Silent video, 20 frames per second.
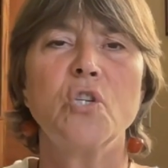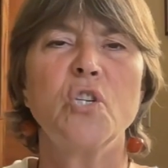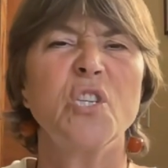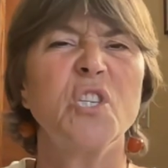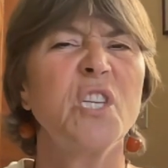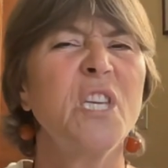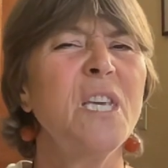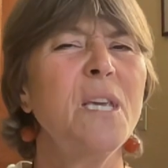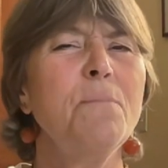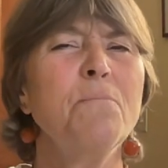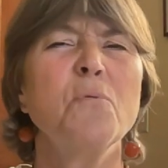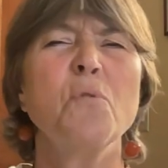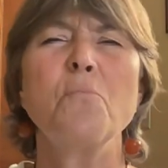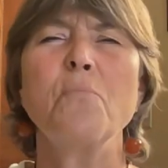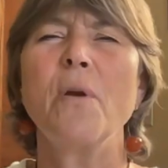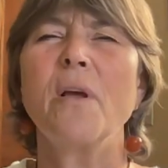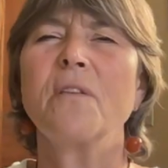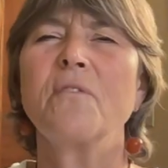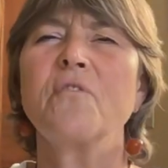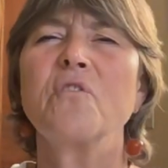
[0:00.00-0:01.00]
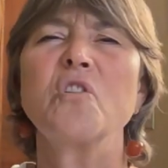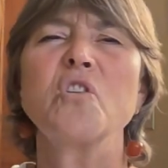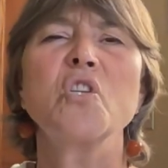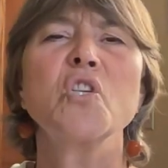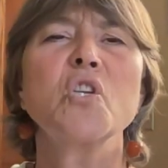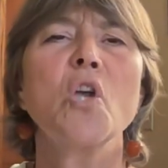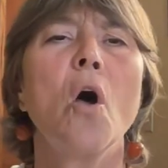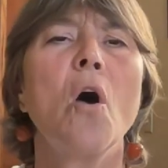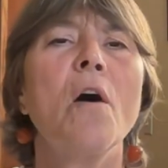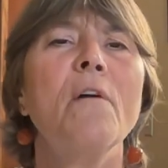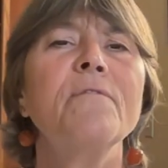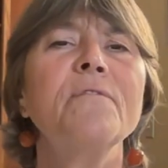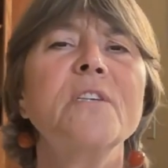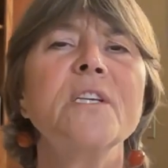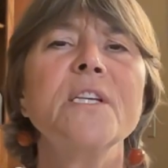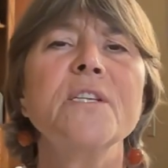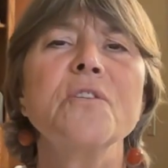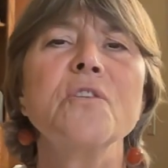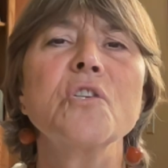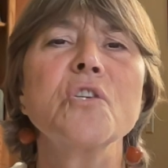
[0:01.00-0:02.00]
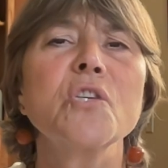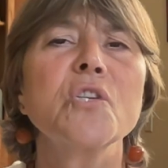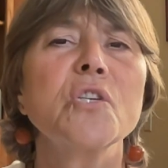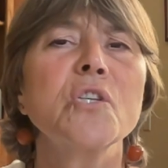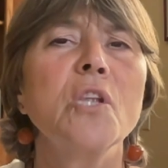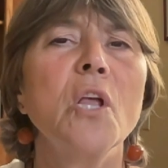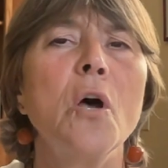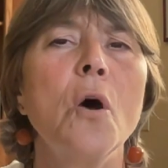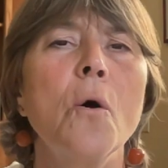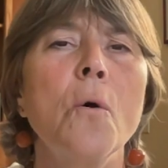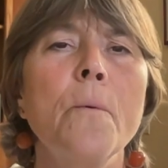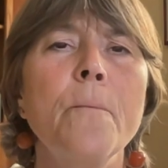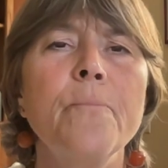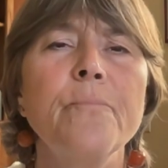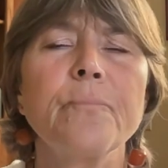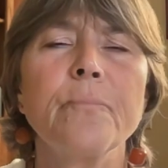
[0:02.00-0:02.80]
Just keep your breath soft and slow.